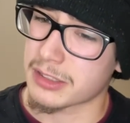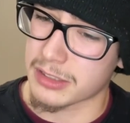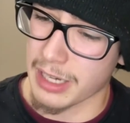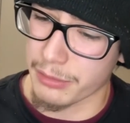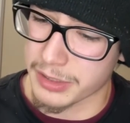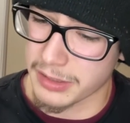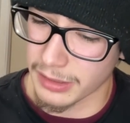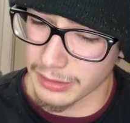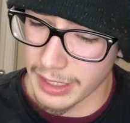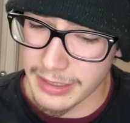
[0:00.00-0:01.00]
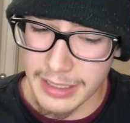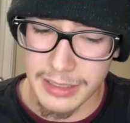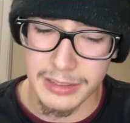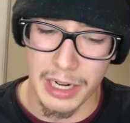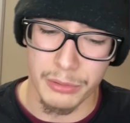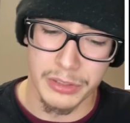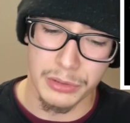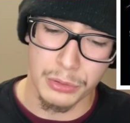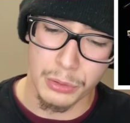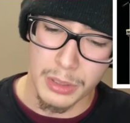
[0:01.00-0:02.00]
down to the lighting, down
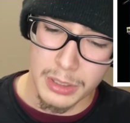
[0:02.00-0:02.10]
to